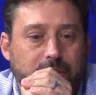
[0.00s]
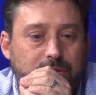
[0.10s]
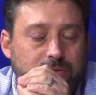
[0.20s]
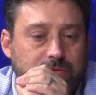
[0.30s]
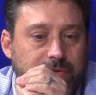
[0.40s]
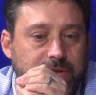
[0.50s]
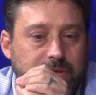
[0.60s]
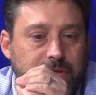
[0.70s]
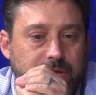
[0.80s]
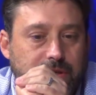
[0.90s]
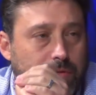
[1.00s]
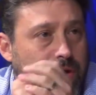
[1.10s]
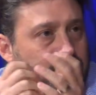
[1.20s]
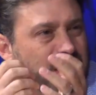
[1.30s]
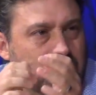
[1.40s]
I went to visit
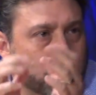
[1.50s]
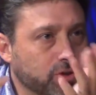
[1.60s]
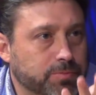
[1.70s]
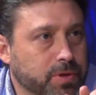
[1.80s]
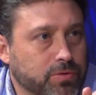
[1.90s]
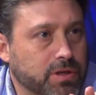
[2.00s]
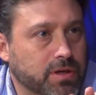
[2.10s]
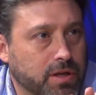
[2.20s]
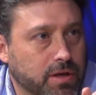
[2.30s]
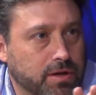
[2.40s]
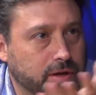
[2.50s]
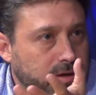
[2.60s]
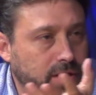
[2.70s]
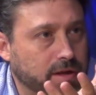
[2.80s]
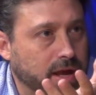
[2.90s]
one huge building here
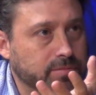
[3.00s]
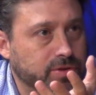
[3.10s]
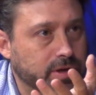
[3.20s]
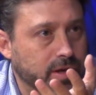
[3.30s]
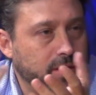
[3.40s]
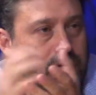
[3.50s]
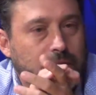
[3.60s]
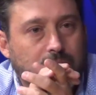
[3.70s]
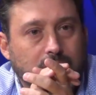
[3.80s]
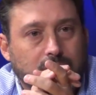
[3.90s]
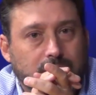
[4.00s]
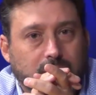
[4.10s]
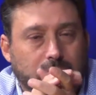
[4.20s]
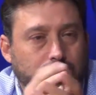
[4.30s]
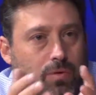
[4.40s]
in, in Amsterdam. Yeah.
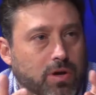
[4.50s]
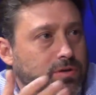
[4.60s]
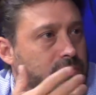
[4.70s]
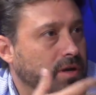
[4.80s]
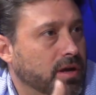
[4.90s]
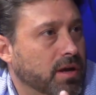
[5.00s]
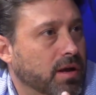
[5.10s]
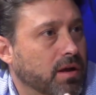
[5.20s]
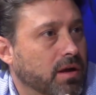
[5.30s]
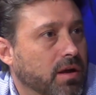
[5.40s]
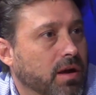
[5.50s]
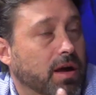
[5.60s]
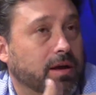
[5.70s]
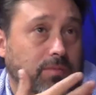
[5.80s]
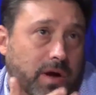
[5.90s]
That was uh, which one?
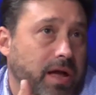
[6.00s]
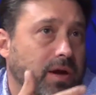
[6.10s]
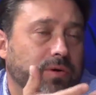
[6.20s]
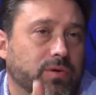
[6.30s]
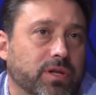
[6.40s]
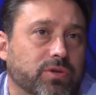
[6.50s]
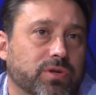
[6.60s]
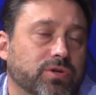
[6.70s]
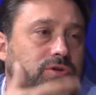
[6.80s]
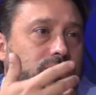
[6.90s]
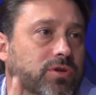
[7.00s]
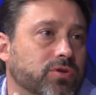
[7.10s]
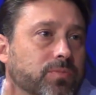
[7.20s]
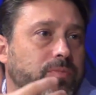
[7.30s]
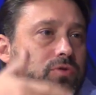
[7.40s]
Uh, I, I, it is
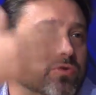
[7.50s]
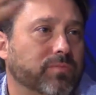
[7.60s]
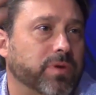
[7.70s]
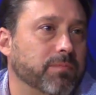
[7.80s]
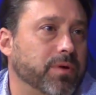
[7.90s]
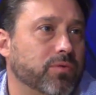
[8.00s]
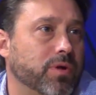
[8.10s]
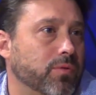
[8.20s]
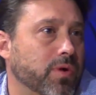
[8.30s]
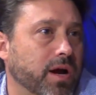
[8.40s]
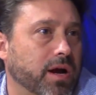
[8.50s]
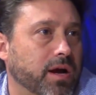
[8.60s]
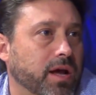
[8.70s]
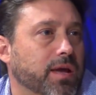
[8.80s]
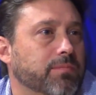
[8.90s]
supposed to be a building
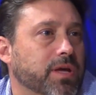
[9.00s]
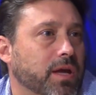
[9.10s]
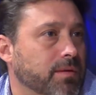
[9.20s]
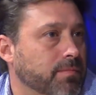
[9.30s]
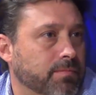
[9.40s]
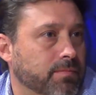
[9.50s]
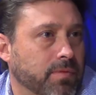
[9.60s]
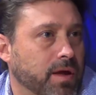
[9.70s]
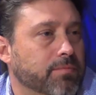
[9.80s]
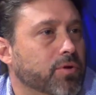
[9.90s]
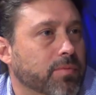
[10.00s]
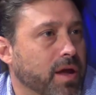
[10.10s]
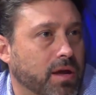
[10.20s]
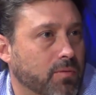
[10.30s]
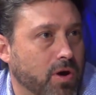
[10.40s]
where ABN Amro
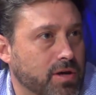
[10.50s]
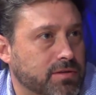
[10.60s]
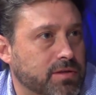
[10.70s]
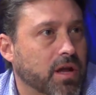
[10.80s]
Bank was. Oh